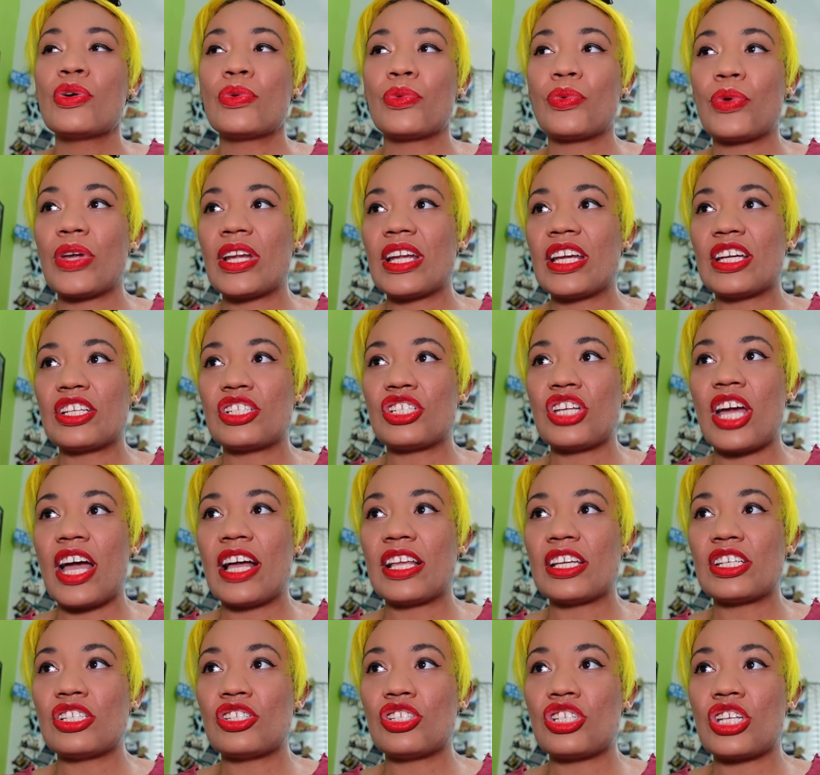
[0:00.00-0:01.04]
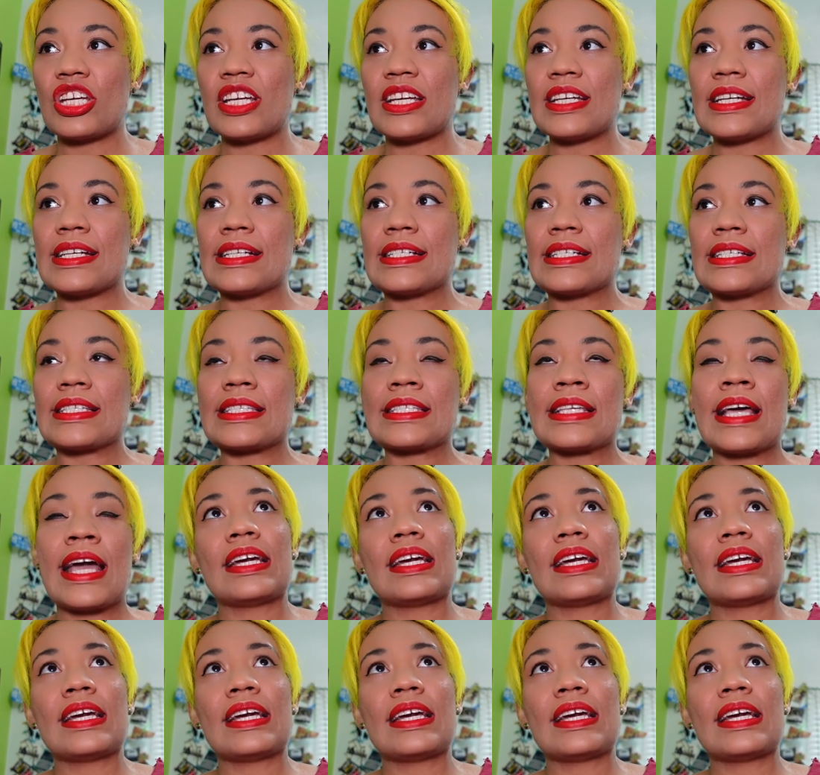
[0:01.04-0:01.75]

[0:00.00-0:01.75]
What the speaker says: reading challenges.